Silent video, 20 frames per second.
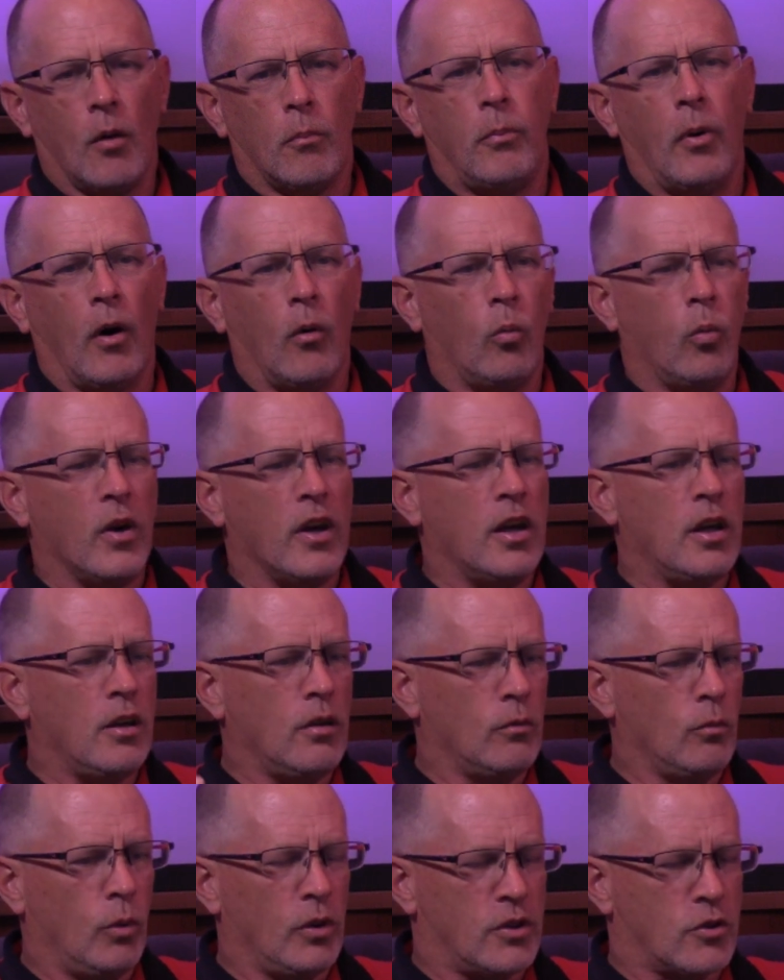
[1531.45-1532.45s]
But
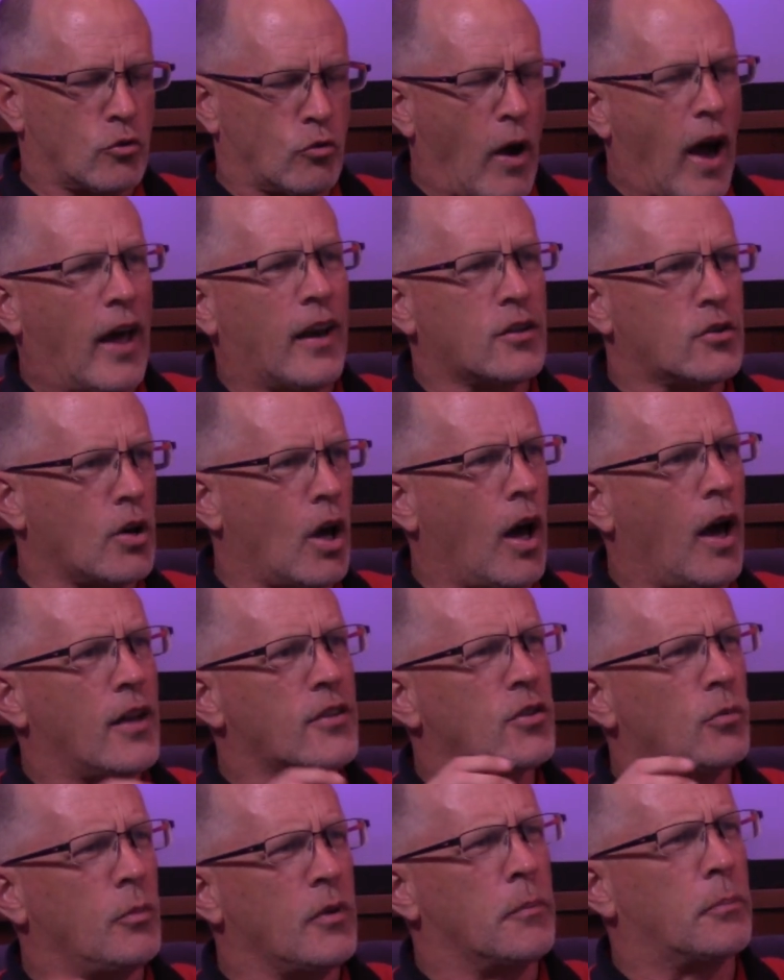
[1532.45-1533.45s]
we would
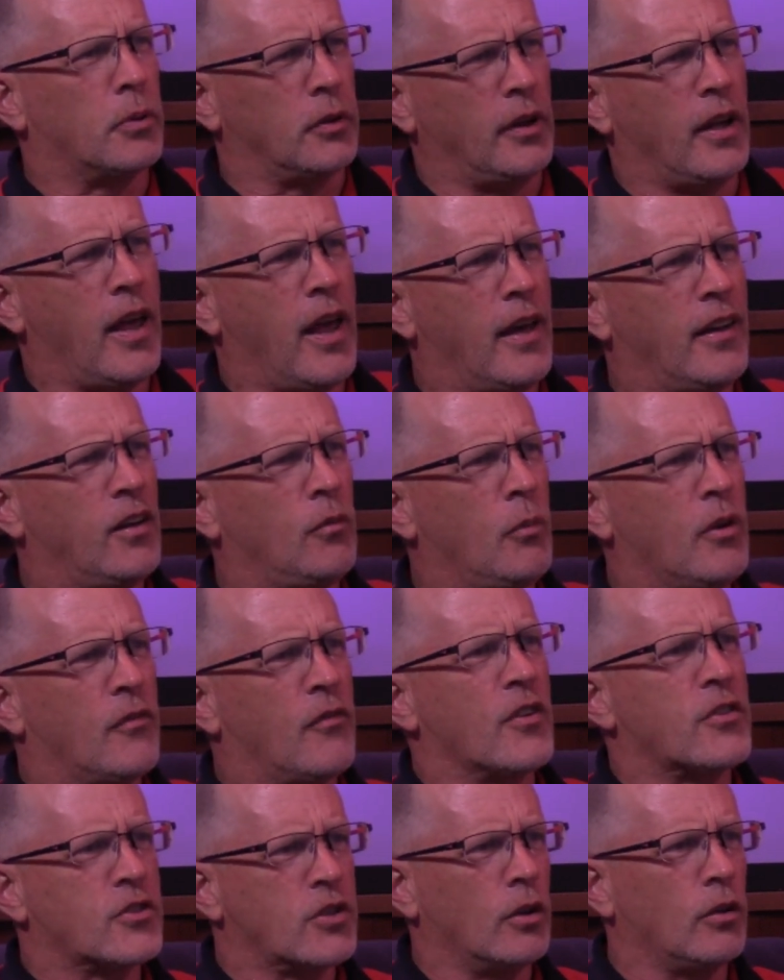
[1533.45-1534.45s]
strategize and we'd plan and we'd
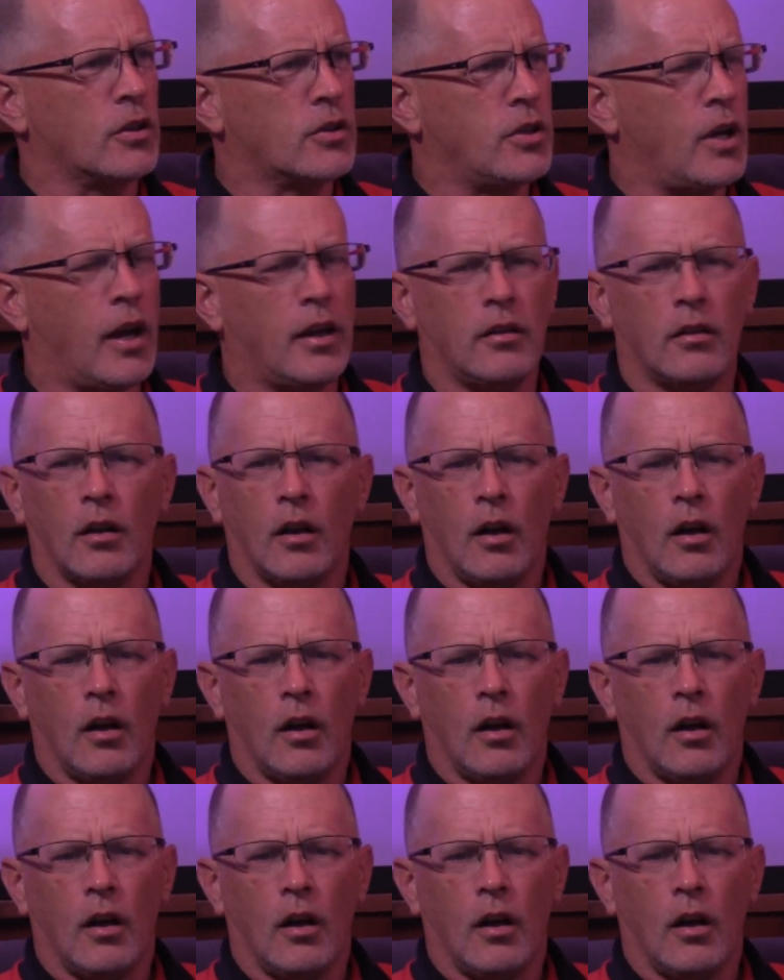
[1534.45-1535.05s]
facilitate.